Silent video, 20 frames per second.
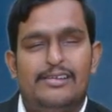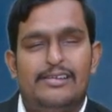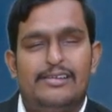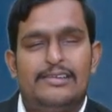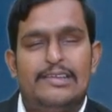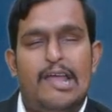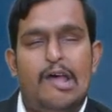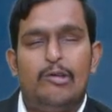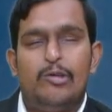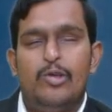
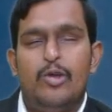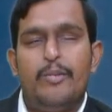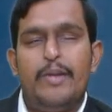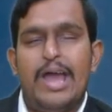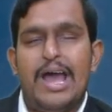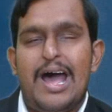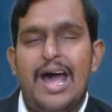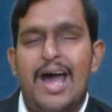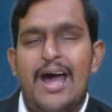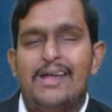Now you may
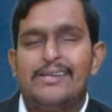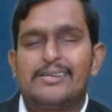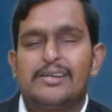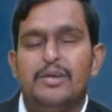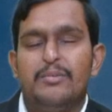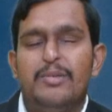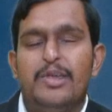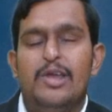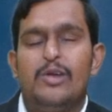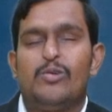ask
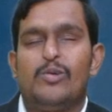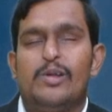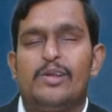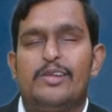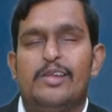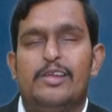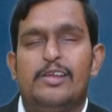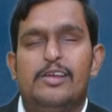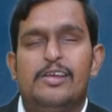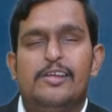me a
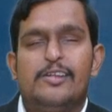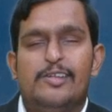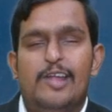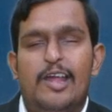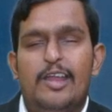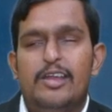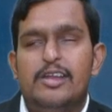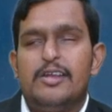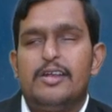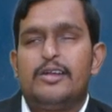question,
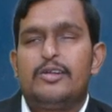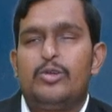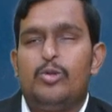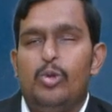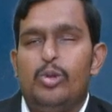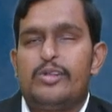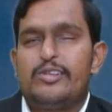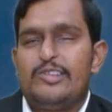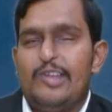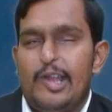sir,
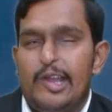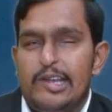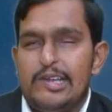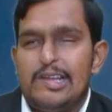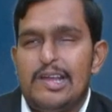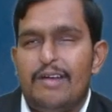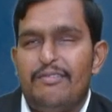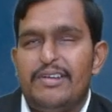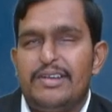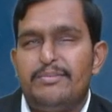do state
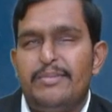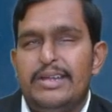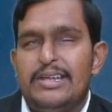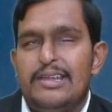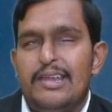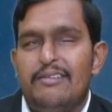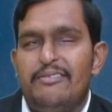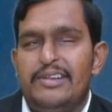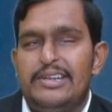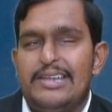government
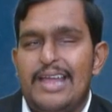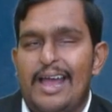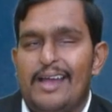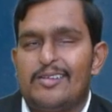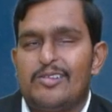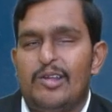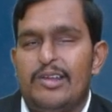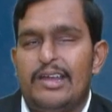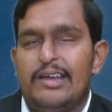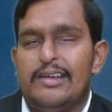levy
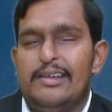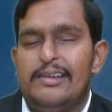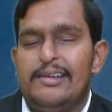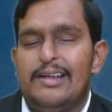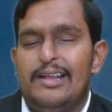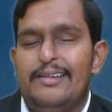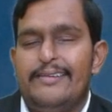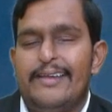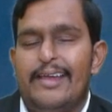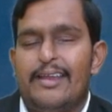tax on
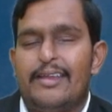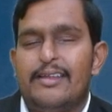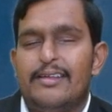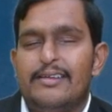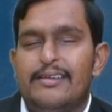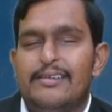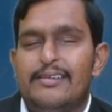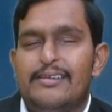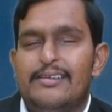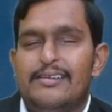agriculture?
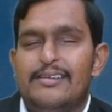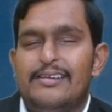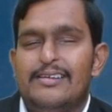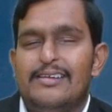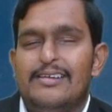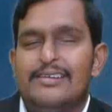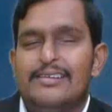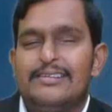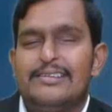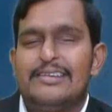
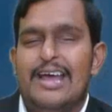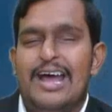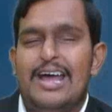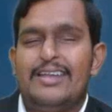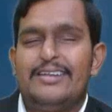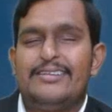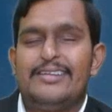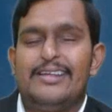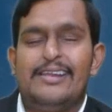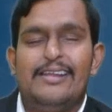The
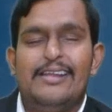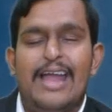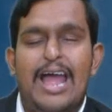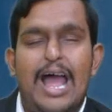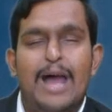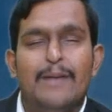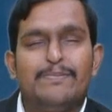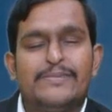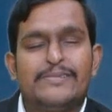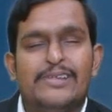answer is
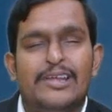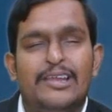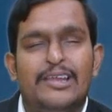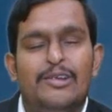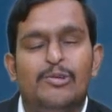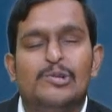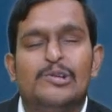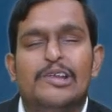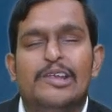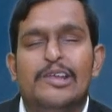
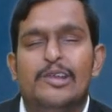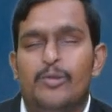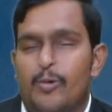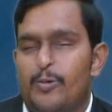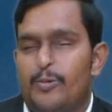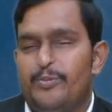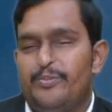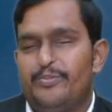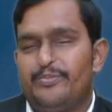absolutely no.